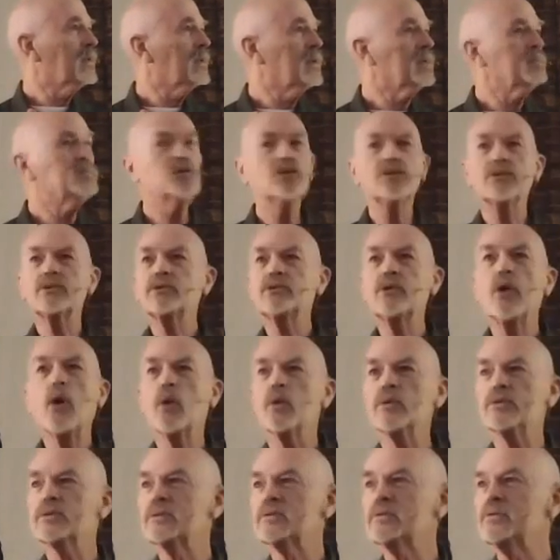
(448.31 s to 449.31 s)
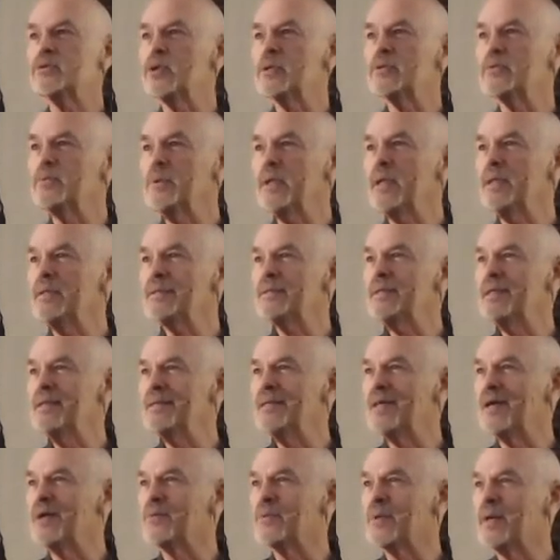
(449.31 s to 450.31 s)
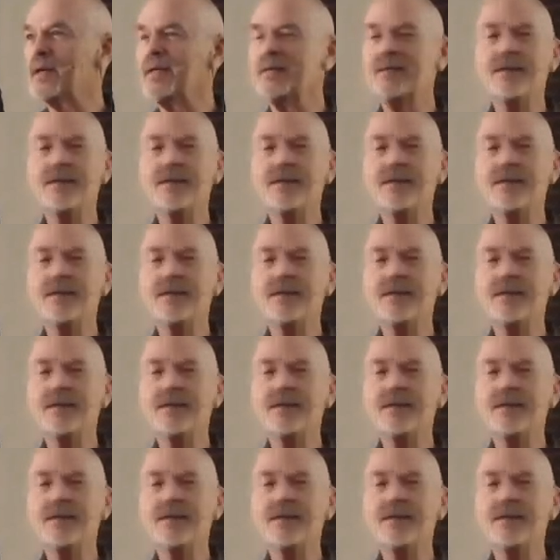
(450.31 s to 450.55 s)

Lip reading: I'm just Toast. Just when I say that, right?